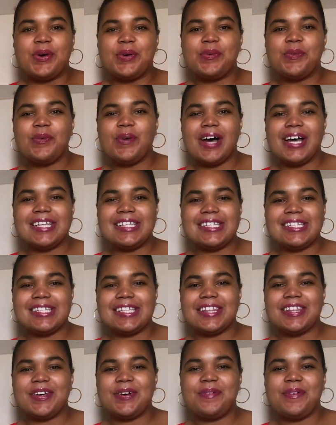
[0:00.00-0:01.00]
What's
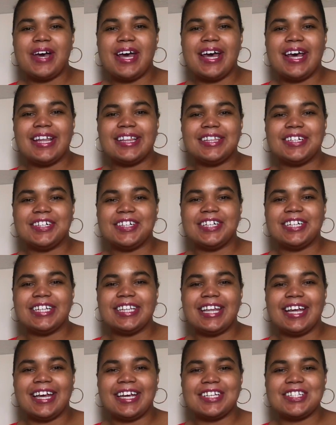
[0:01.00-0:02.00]
the weather
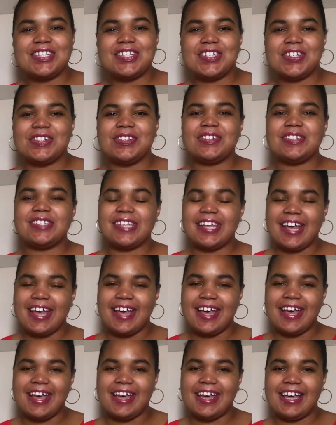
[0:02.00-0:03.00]
like
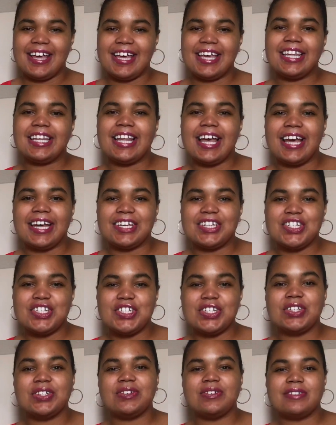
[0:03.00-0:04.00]
today? Like
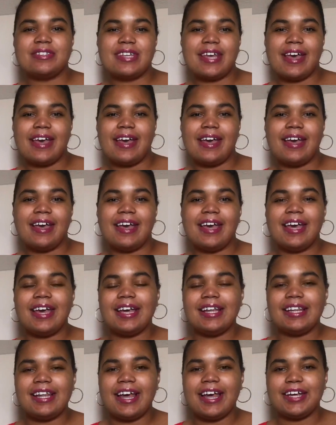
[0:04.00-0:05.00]

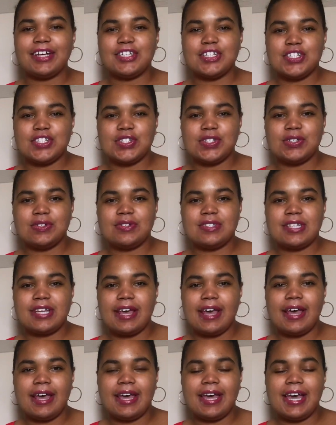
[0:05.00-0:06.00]
today, like
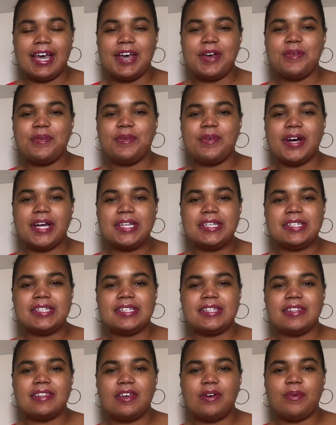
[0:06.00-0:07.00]
today. What's
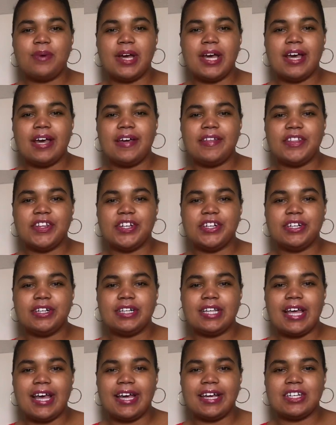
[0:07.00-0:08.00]
the weather
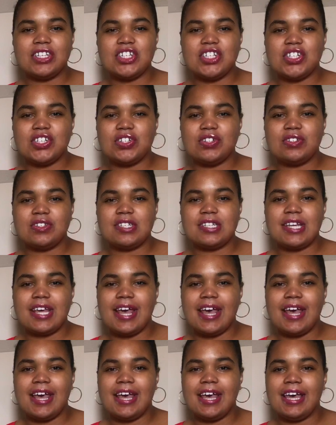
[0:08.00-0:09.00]
like
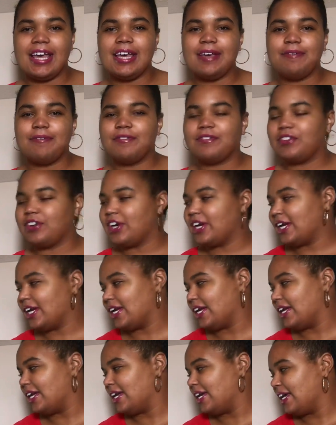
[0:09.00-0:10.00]
today?
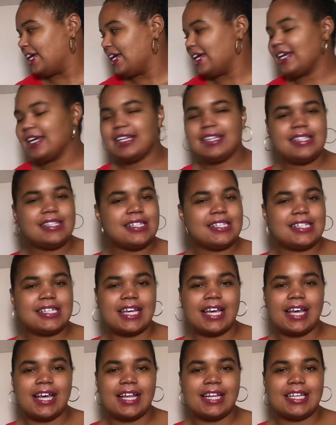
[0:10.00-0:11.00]
Friends,
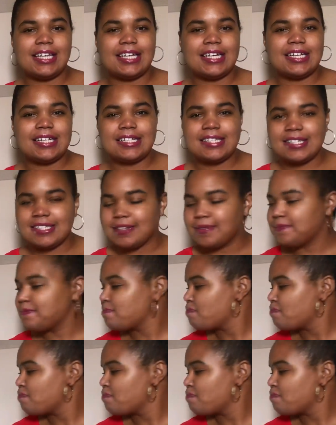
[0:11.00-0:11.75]
tell us.